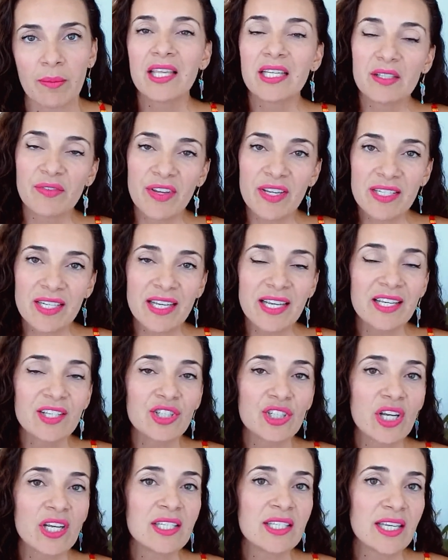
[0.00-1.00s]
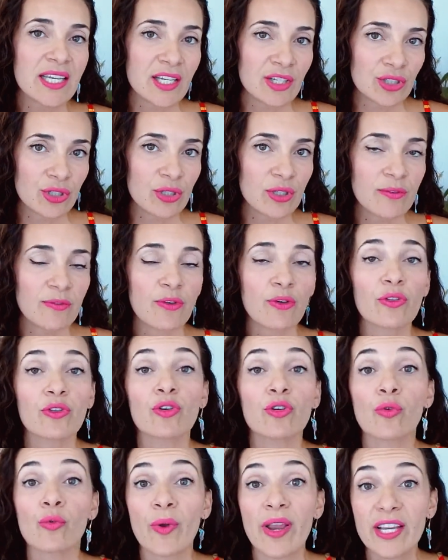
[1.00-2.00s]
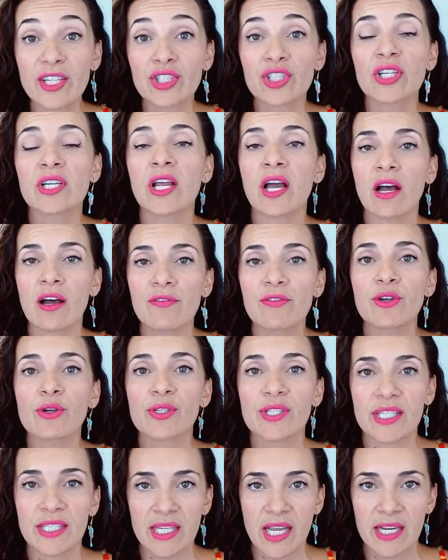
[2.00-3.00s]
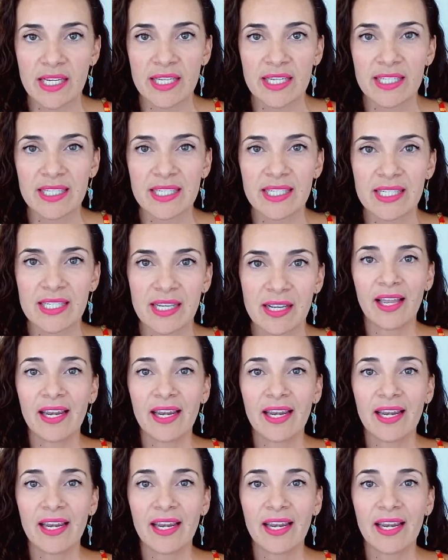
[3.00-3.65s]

This visa is just issued for the duration of your studies.